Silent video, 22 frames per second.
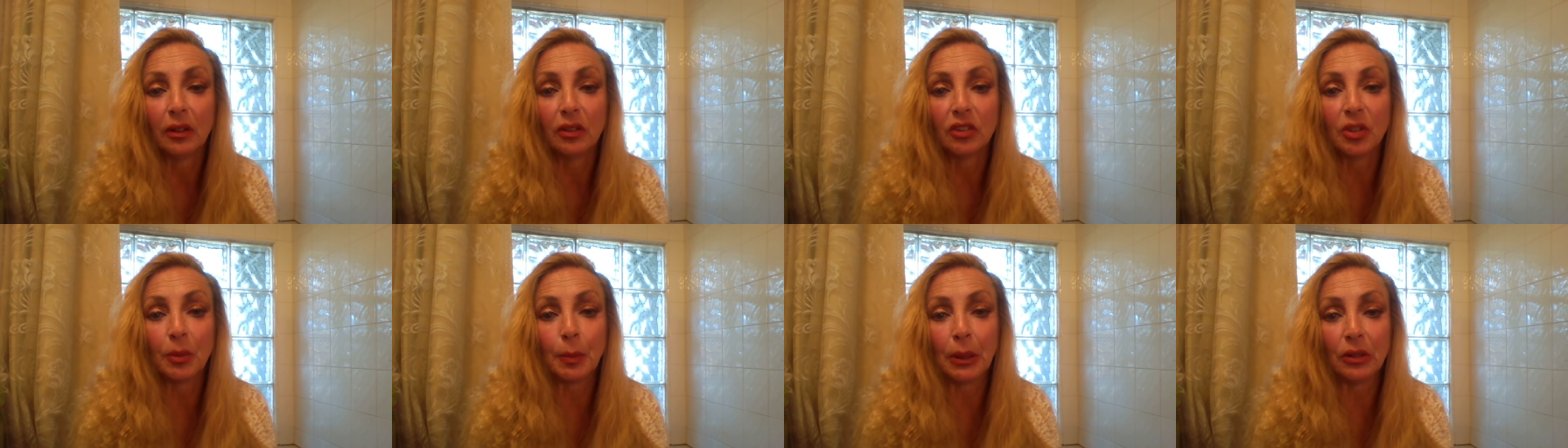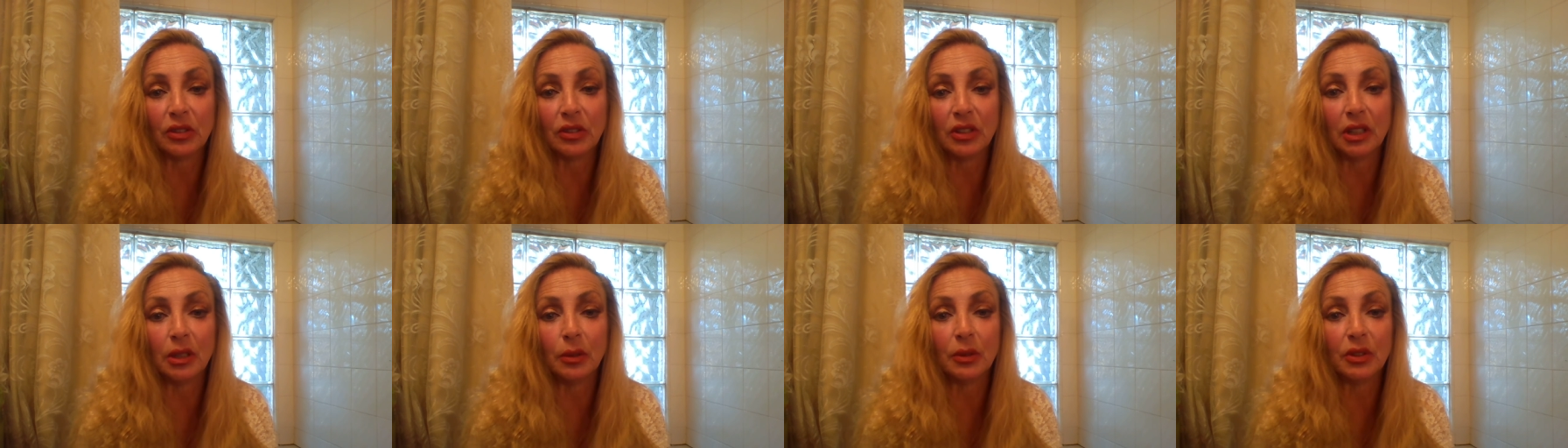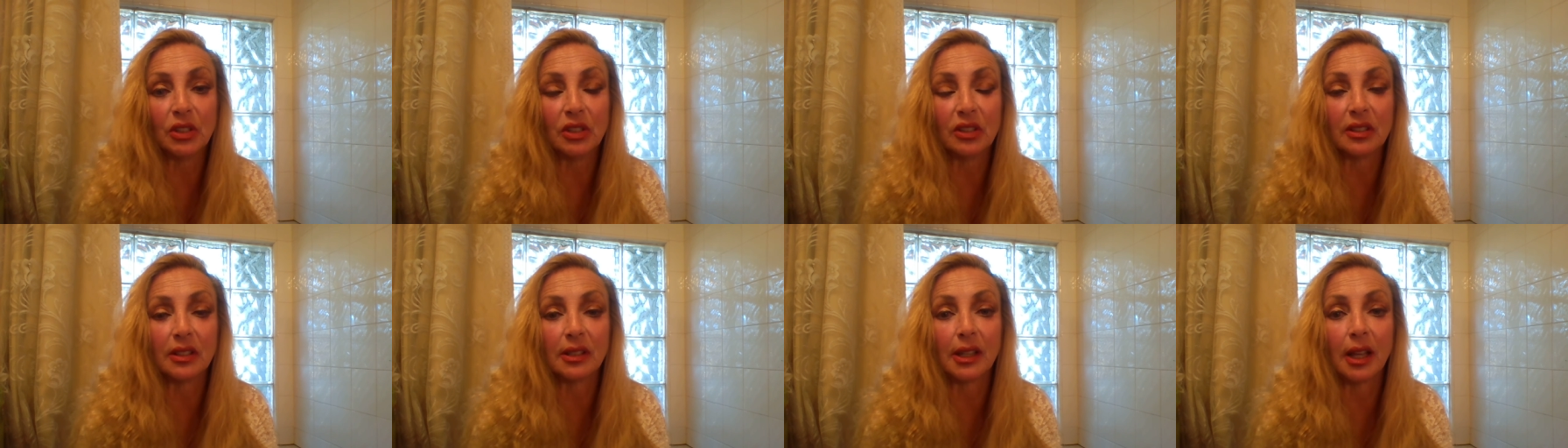supposedly, which
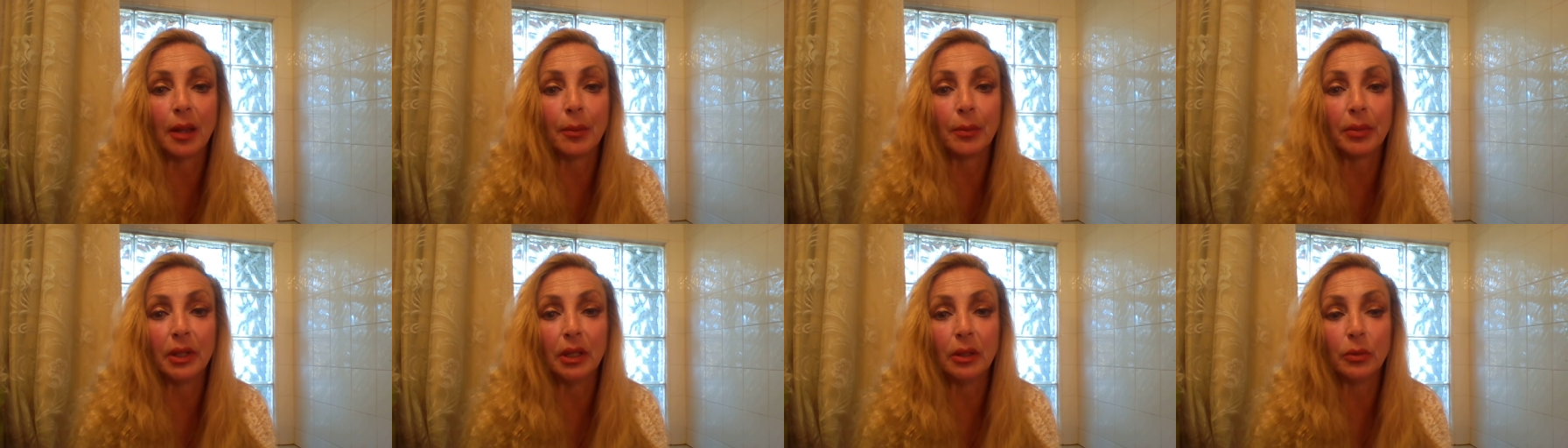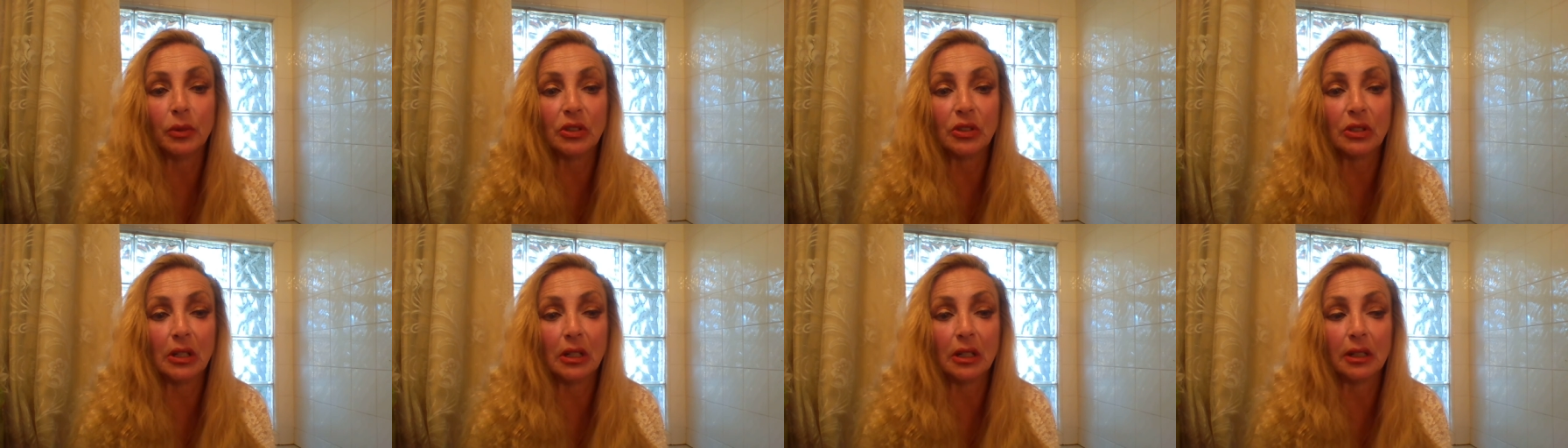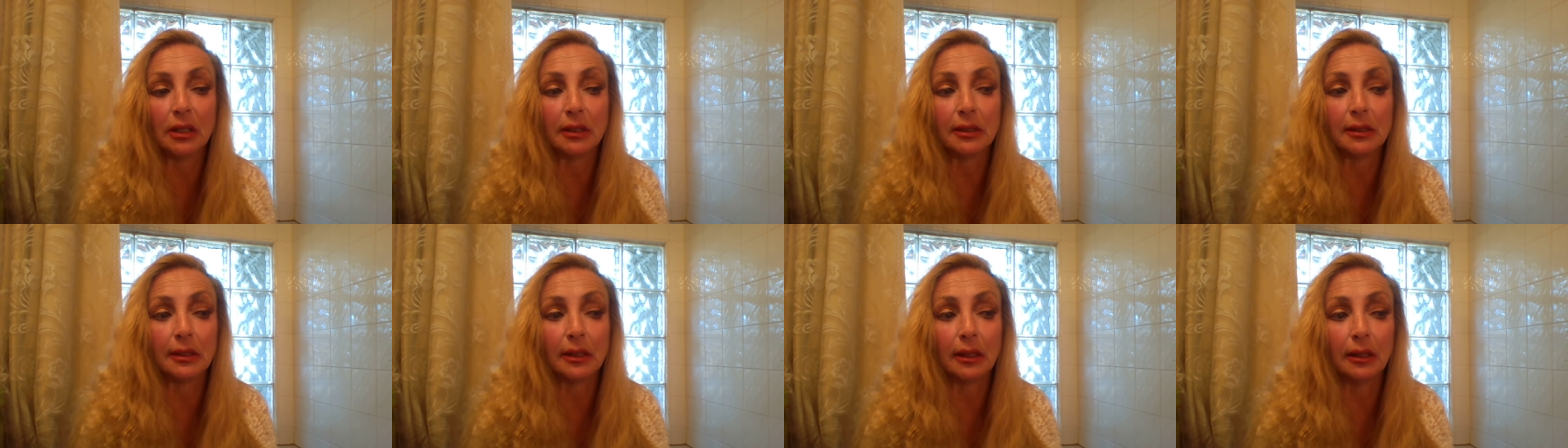is a company which
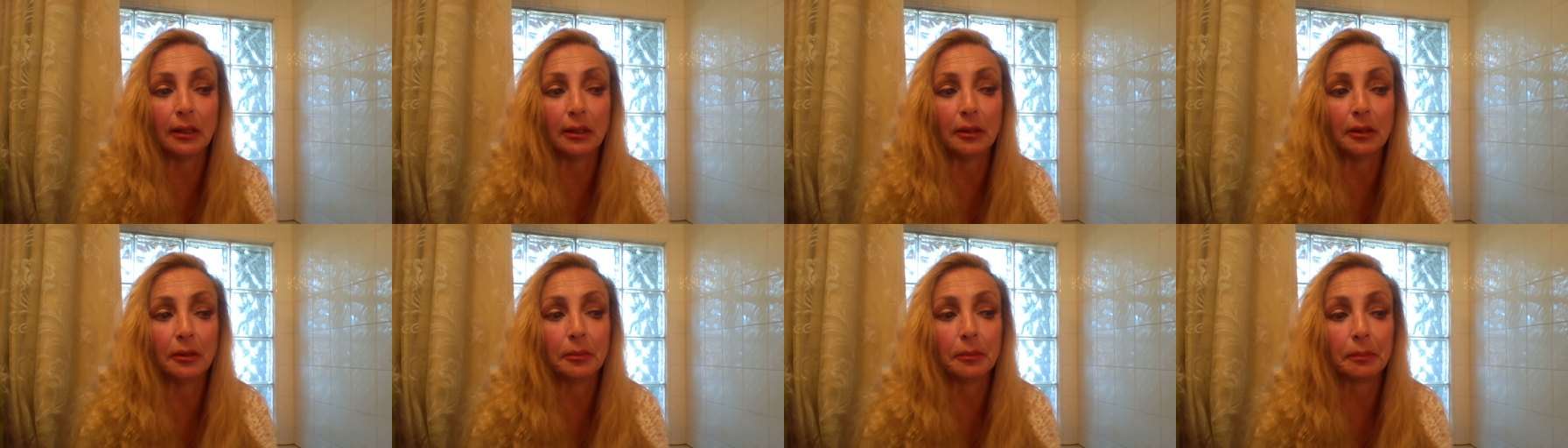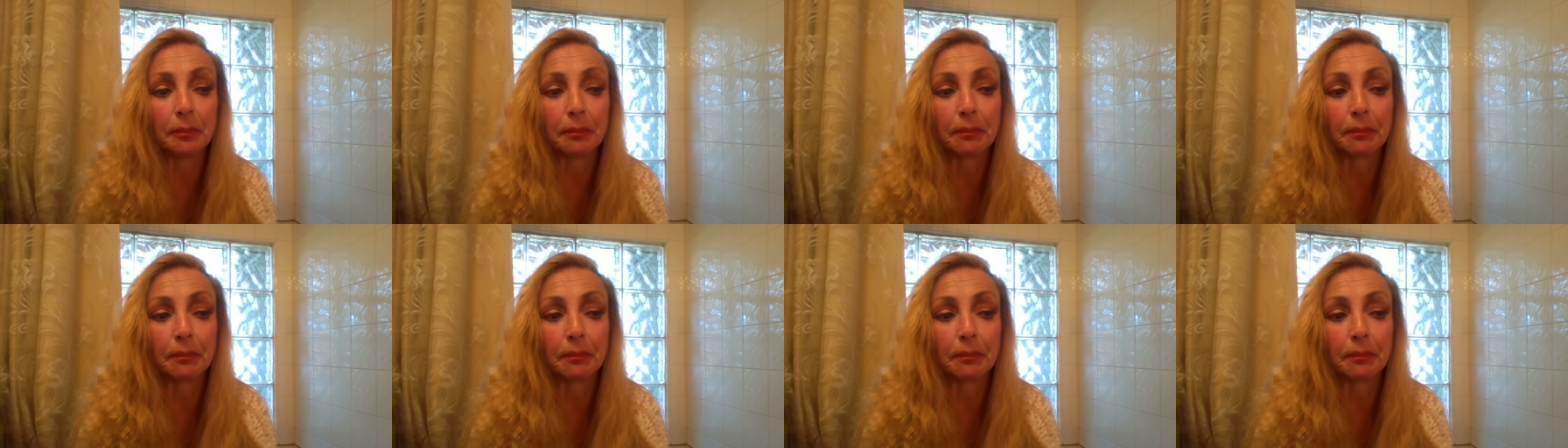does um,